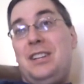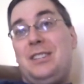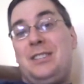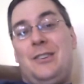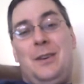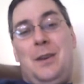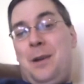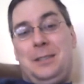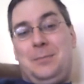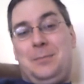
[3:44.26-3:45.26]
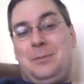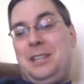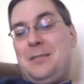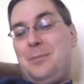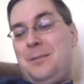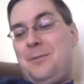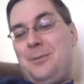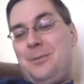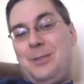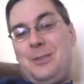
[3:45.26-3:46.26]
So he picks up Sheik in
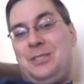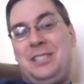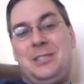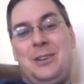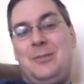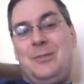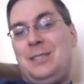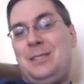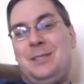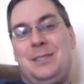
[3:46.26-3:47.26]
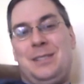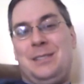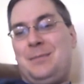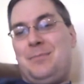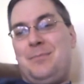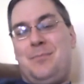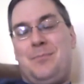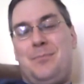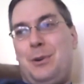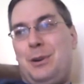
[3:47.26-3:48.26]
Buffalo. Sheik's toting his
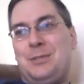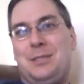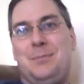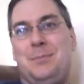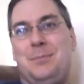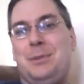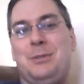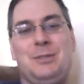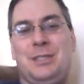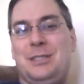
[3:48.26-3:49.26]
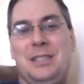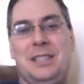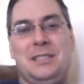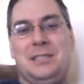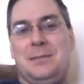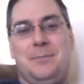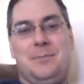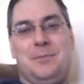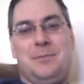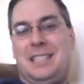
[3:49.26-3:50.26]
bottles of booze, his
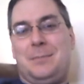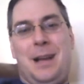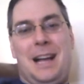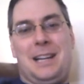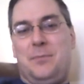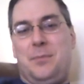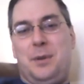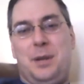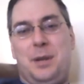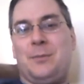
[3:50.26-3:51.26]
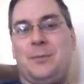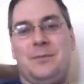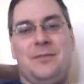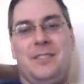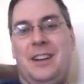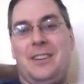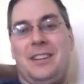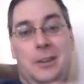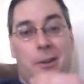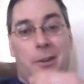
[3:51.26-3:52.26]
6-packs of beer, and
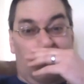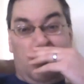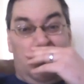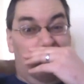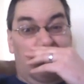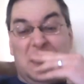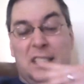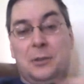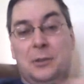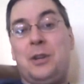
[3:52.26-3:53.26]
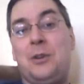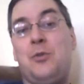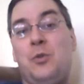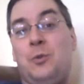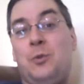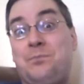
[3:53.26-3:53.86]
various other less than legal